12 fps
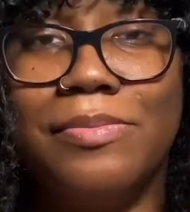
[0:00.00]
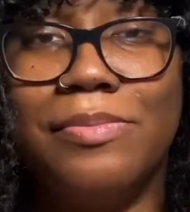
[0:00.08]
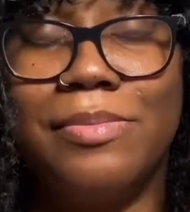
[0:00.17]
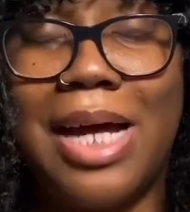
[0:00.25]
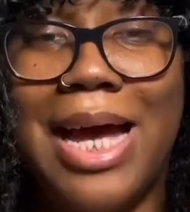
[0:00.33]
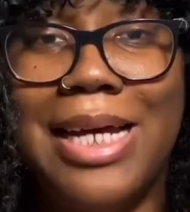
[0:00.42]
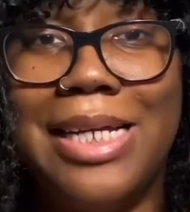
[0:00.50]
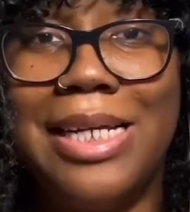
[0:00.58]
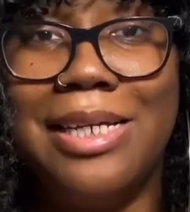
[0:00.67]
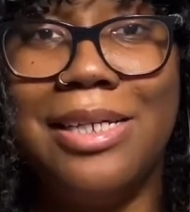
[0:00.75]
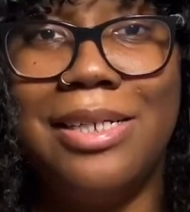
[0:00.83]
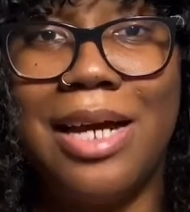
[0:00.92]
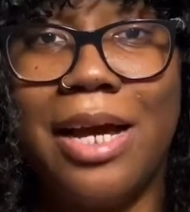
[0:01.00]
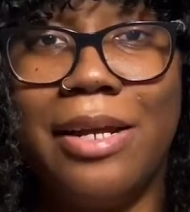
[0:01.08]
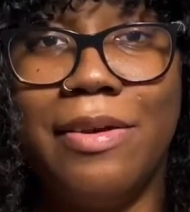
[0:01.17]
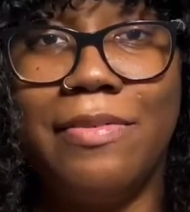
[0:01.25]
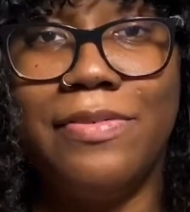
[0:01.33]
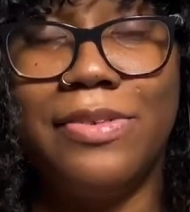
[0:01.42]
ID, kind
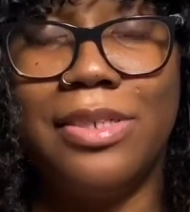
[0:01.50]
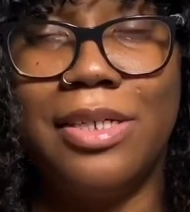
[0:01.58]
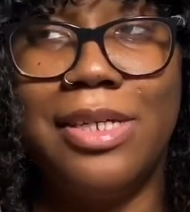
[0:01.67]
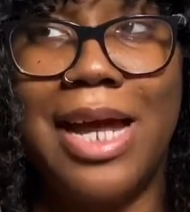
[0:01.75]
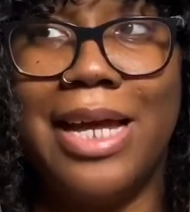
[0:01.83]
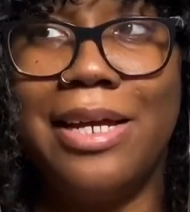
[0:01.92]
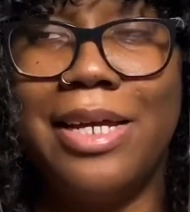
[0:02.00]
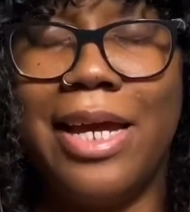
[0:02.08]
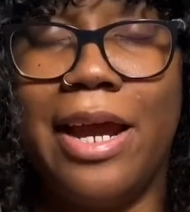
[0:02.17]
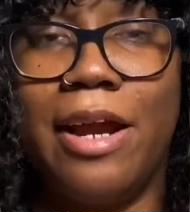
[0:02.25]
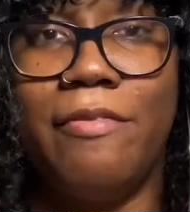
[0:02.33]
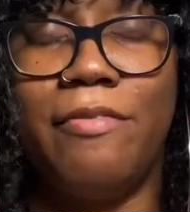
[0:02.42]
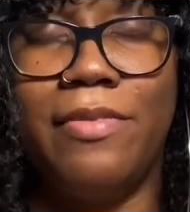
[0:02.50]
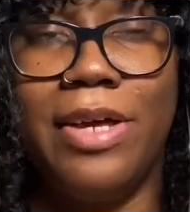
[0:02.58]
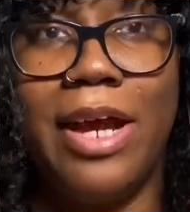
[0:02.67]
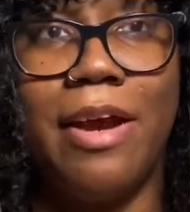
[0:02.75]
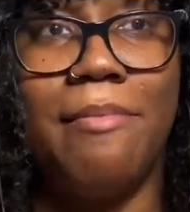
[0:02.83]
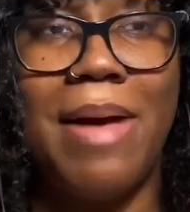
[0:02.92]
of the Nike
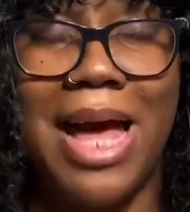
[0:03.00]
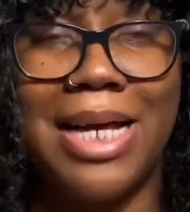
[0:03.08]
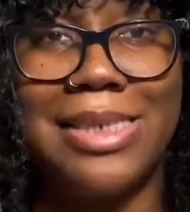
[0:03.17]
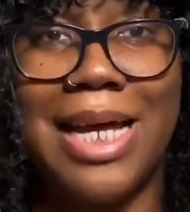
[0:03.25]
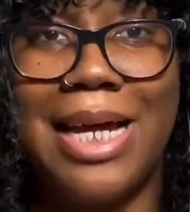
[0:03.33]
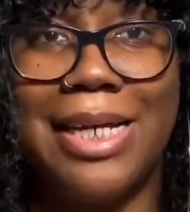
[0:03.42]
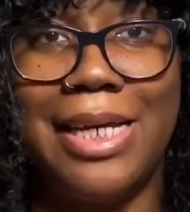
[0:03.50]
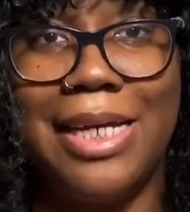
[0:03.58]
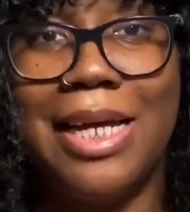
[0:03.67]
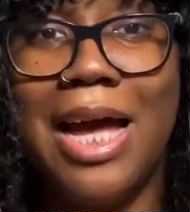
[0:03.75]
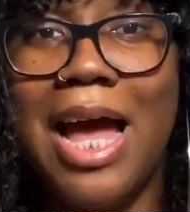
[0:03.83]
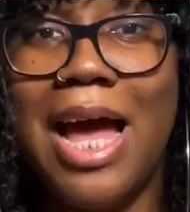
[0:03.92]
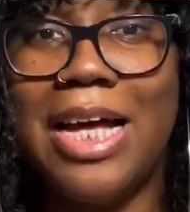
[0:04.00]
Air Max ID.